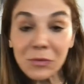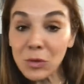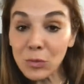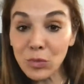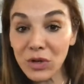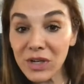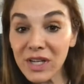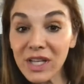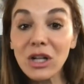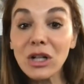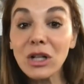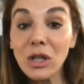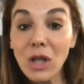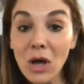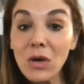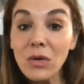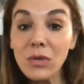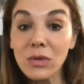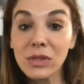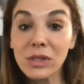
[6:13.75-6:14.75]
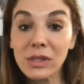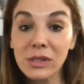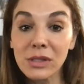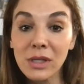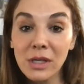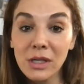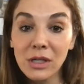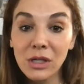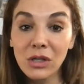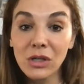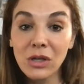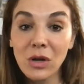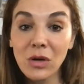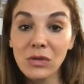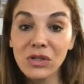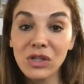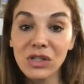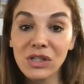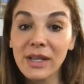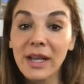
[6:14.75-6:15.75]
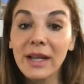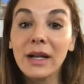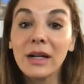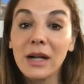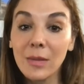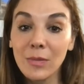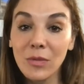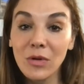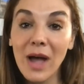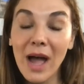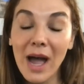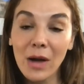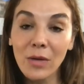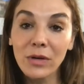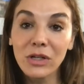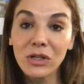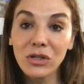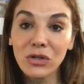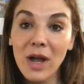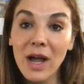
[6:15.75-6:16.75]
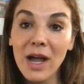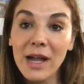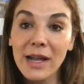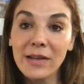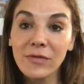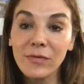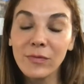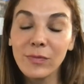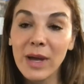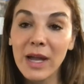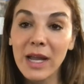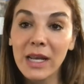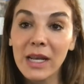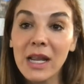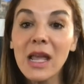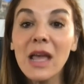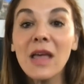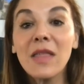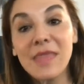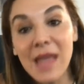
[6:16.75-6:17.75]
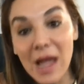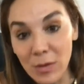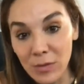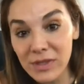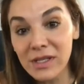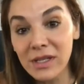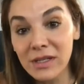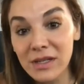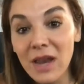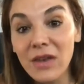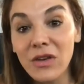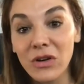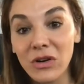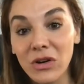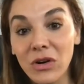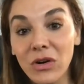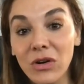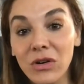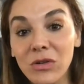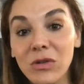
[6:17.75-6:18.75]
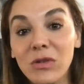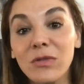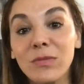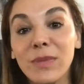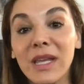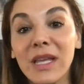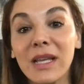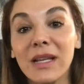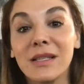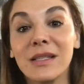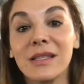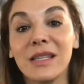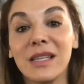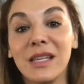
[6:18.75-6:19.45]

pretty close you know, just like a couple hour drive. But that was another hurdle because